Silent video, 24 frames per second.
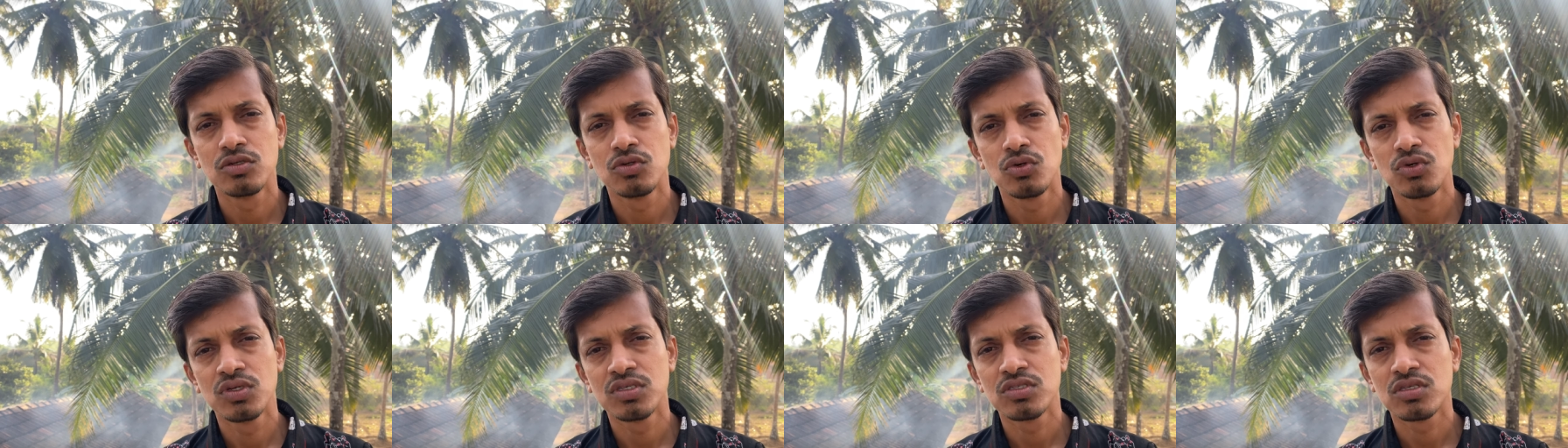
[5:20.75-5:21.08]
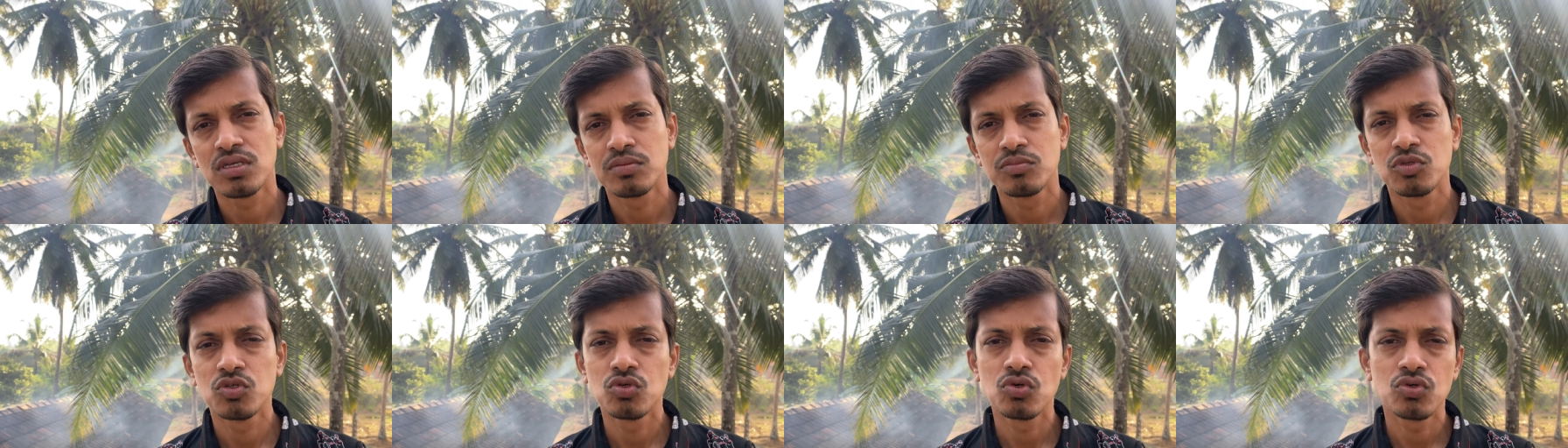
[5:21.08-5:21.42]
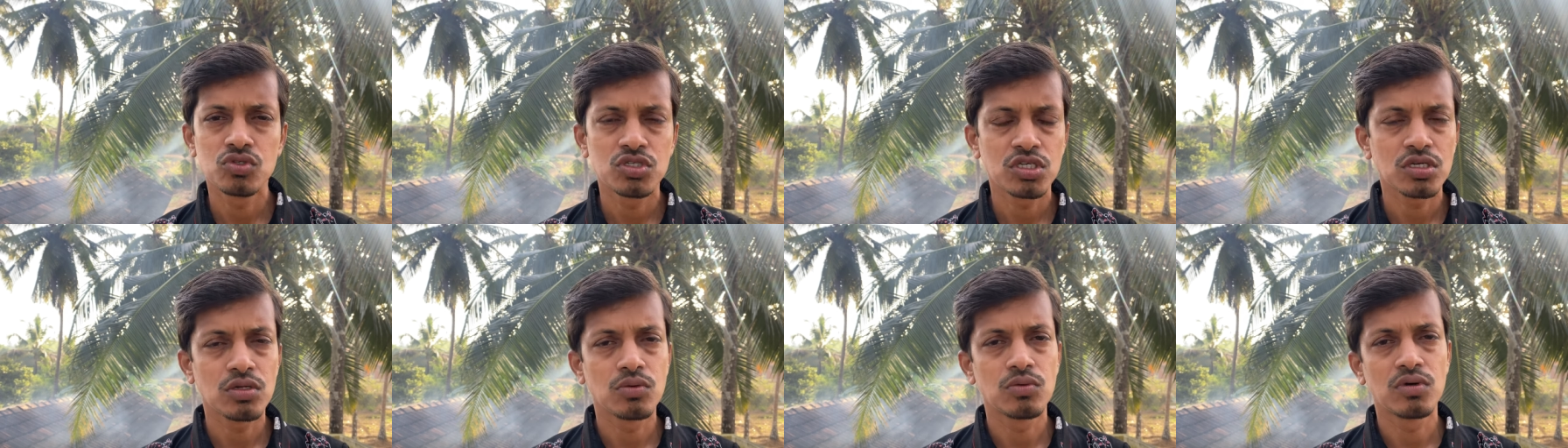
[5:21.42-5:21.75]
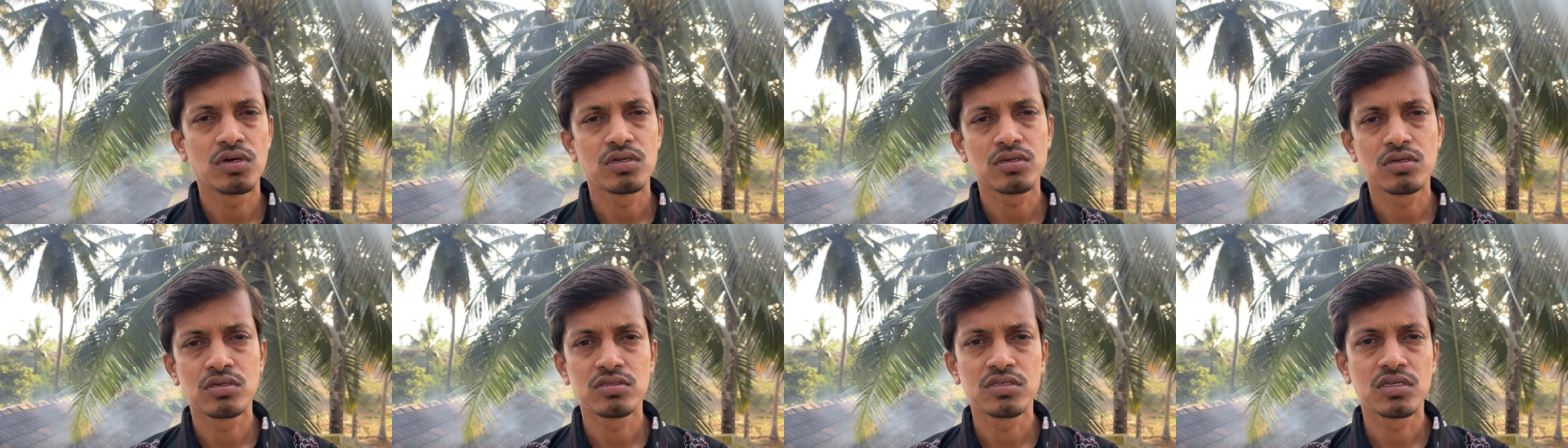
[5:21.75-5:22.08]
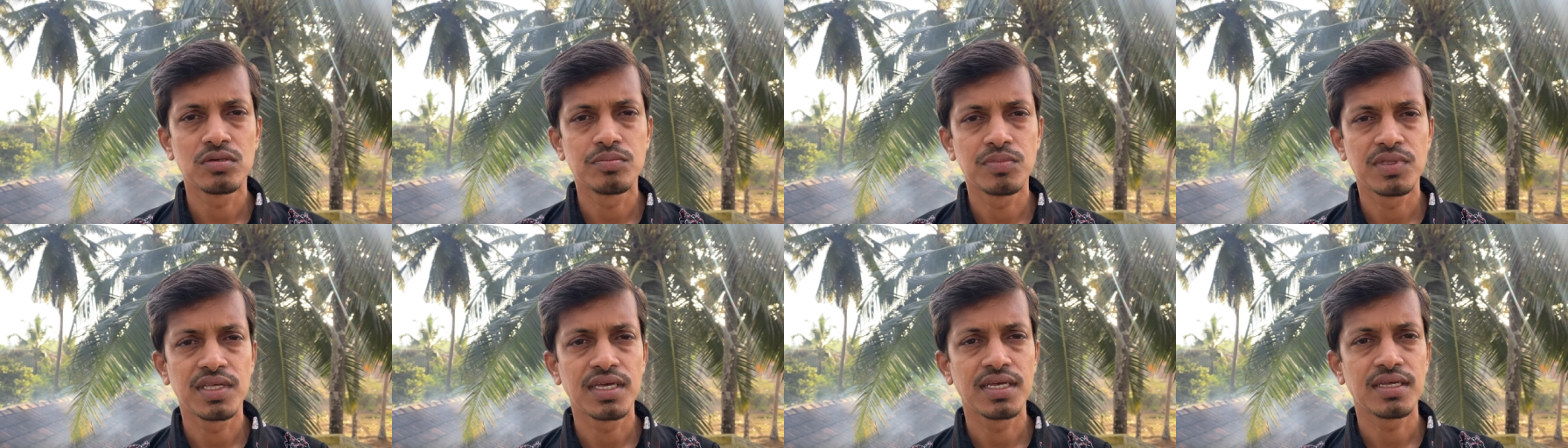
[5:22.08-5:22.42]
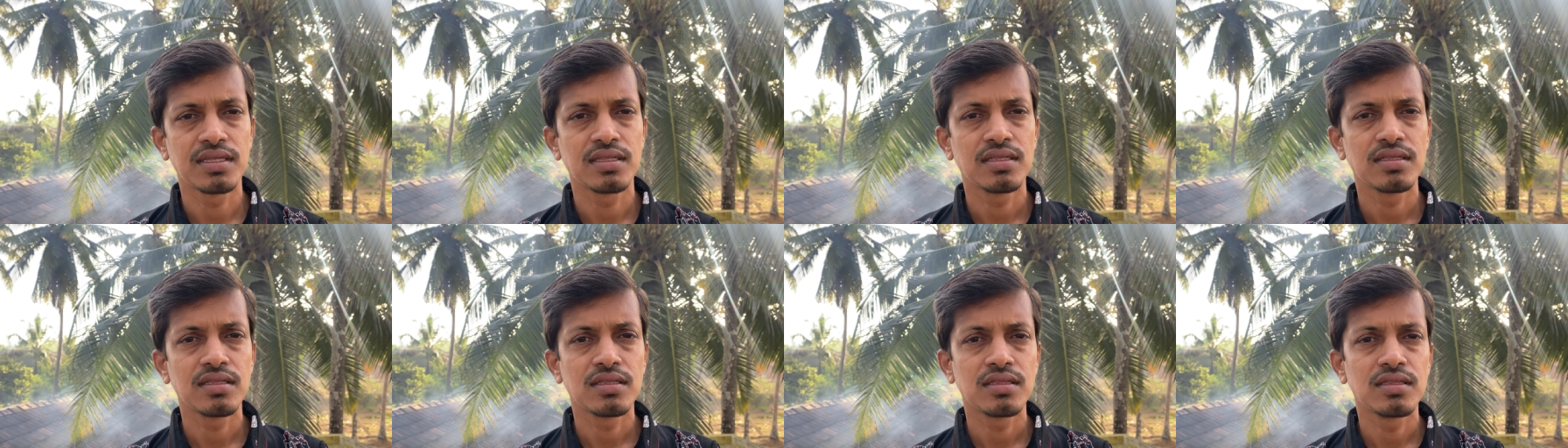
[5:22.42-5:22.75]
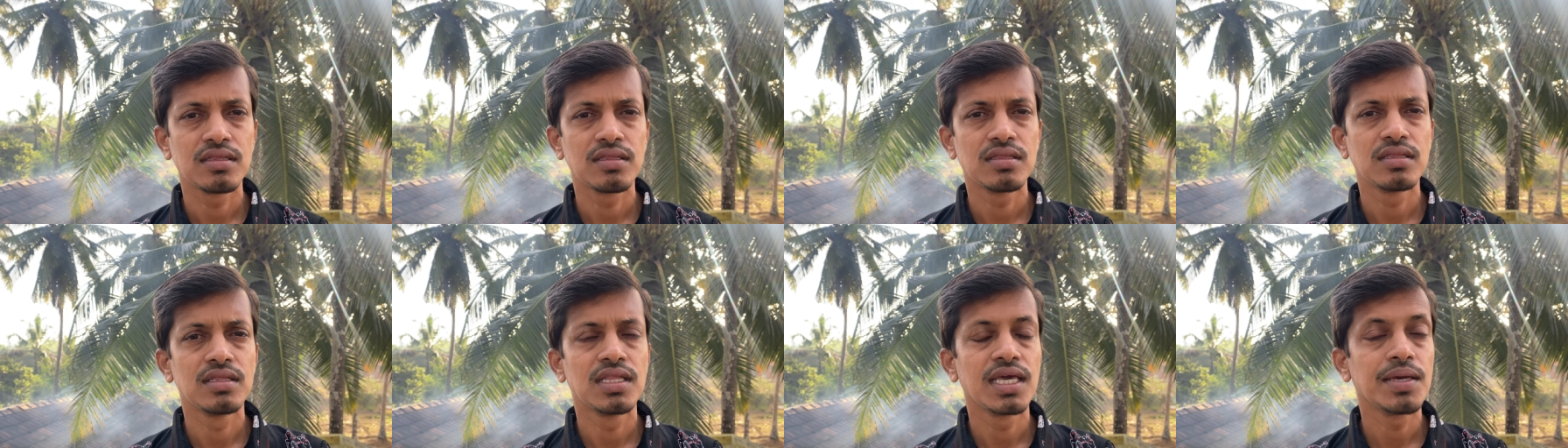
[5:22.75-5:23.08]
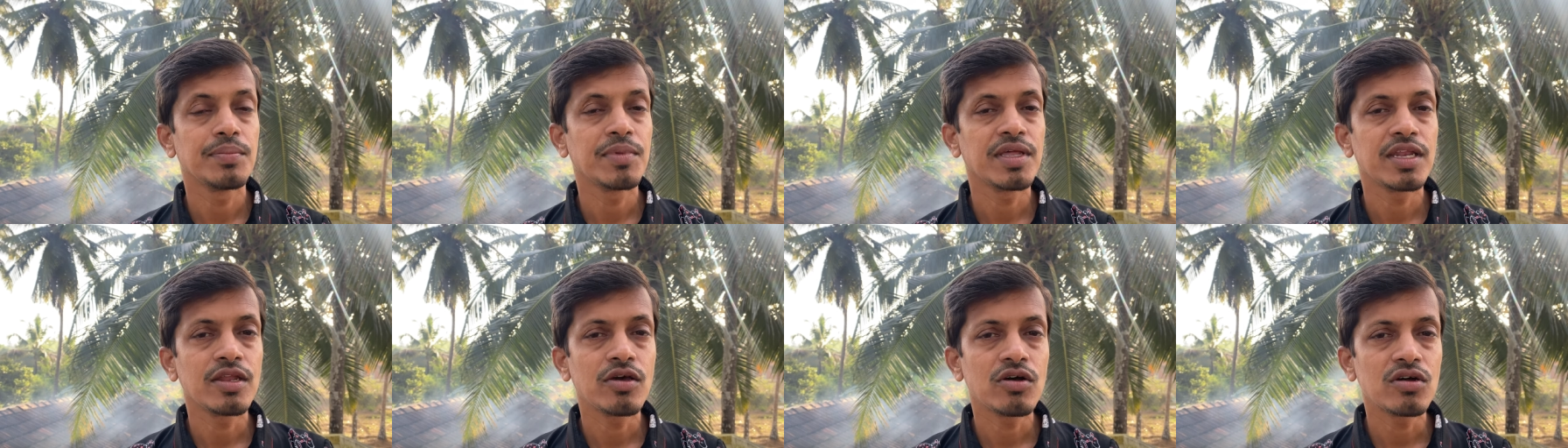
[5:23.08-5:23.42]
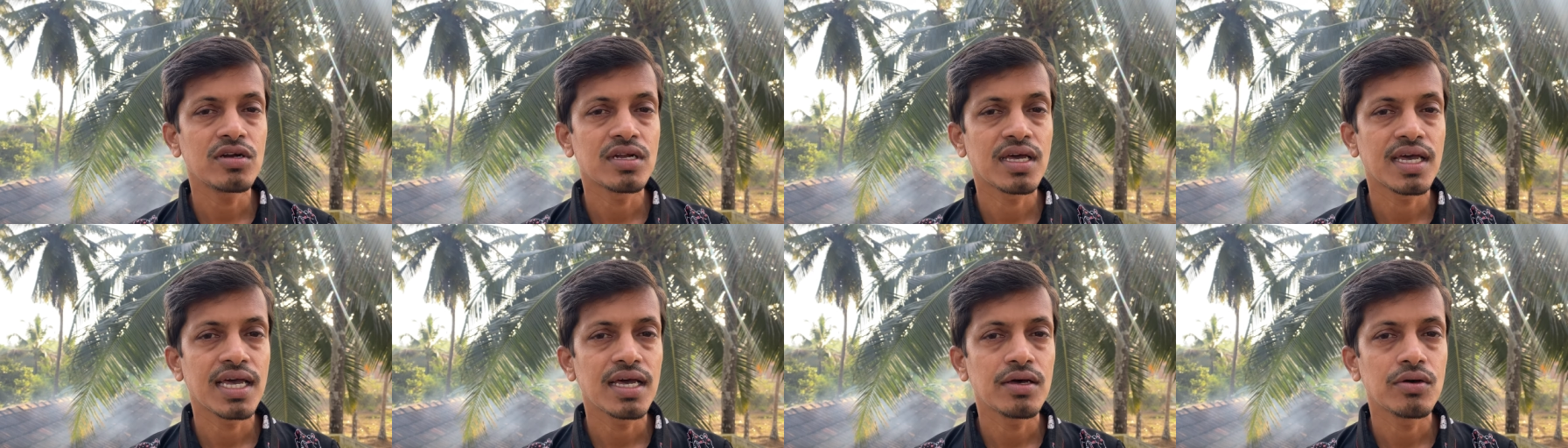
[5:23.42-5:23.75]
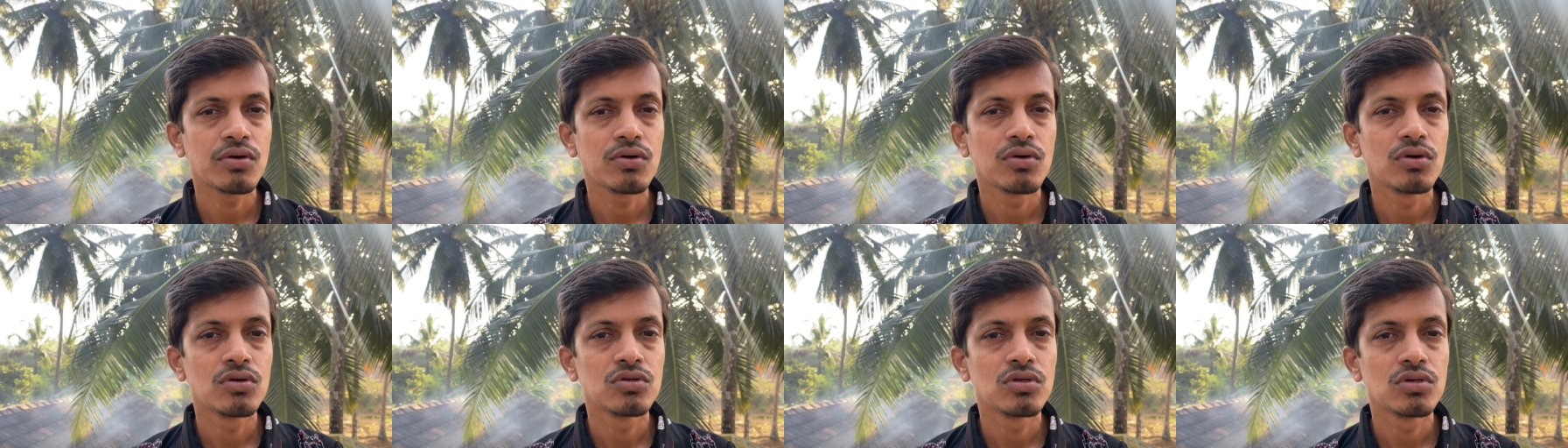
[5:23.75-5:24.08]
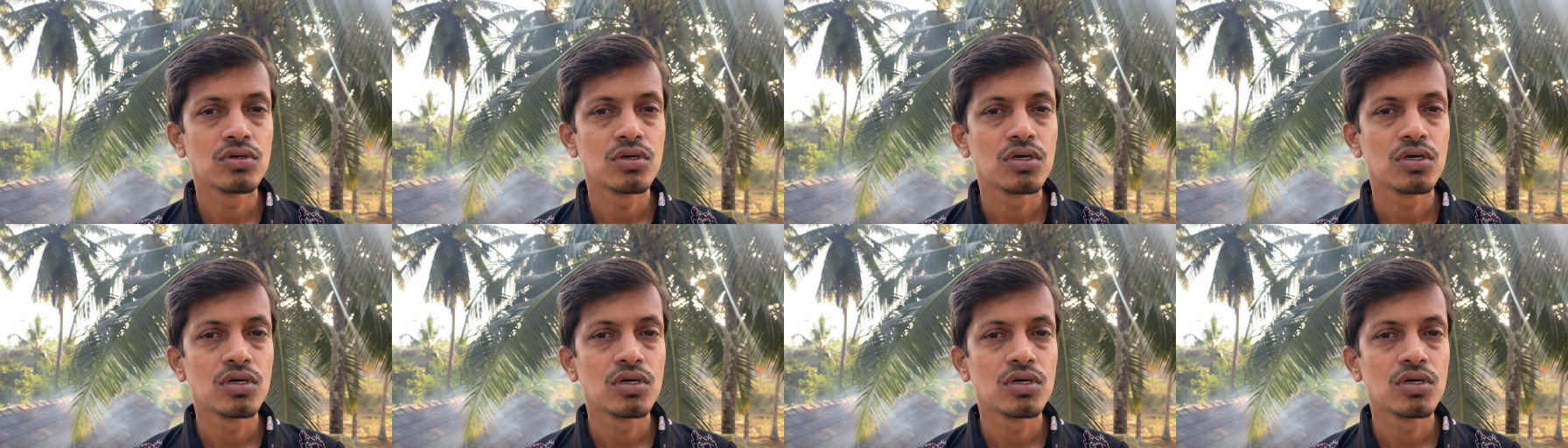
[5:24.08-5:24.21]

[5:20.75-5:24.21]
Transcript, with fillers: doing some social work or something, they may not have